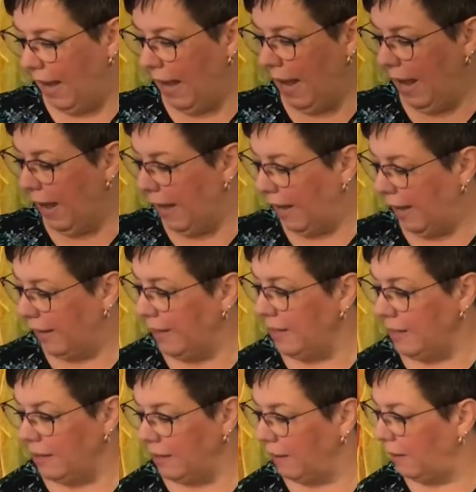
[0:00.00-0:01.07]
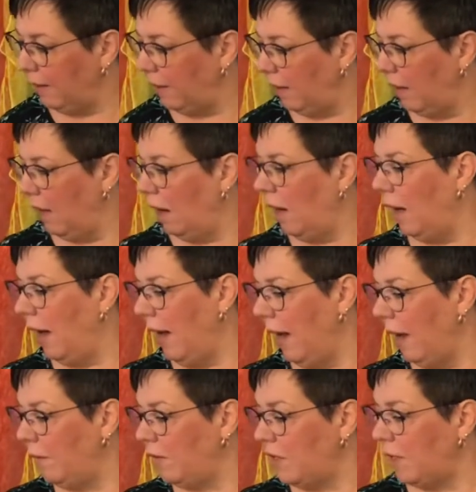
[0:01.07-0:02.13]
And I
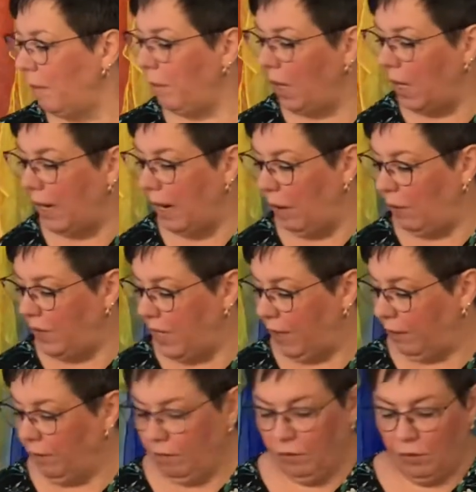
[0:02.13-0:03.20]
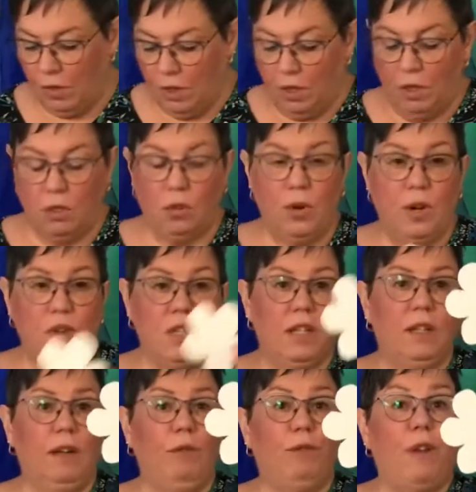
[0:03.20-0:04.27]
have some cut out here. So here's a
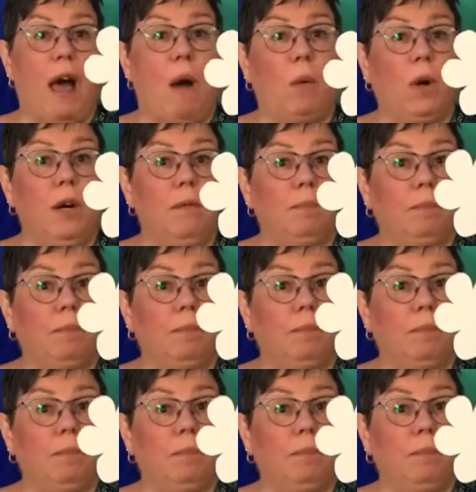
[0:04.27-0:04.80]
little flower